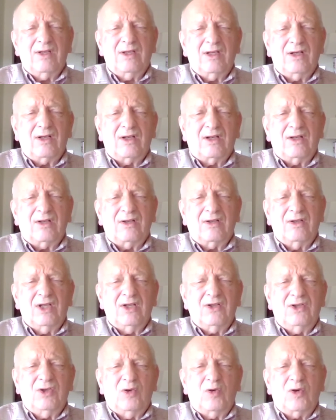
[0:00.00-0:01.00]
2
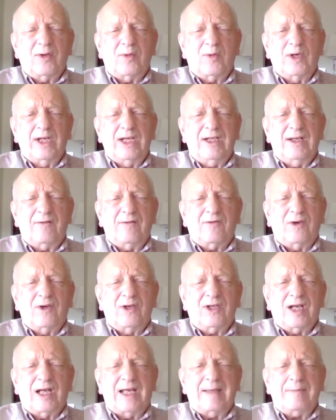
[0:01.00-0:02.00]
or 3
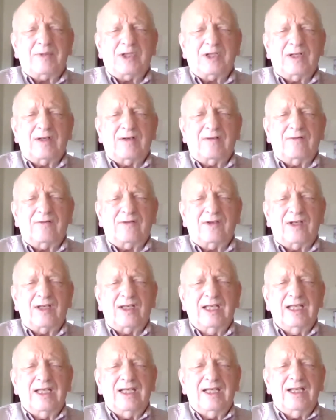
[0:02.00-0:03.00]
different types of
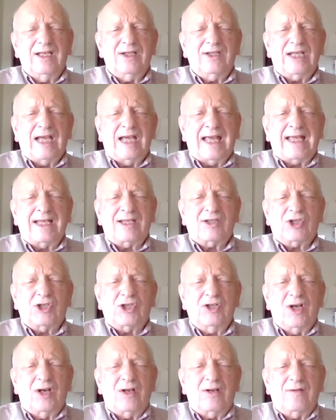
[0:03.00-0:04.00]
tanks,
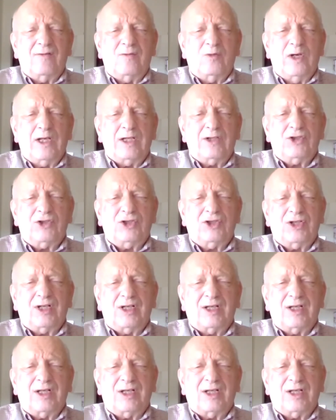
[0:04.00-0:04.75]
none of which